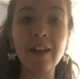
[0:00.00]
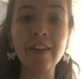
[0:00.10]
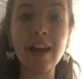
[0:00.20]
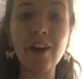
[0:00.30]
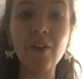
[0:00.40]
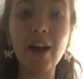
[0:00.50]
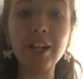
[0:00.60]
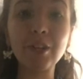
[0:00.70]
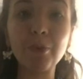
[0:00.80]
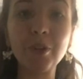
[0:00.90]
Now, I
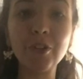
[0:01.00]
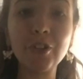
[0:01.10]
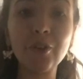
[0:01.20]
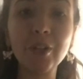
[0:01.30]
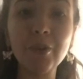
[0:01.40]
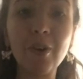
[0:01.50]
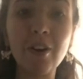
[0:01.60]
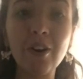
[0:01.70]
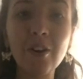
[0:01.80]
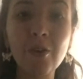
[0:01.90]
just want to show you
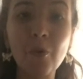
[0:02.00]
all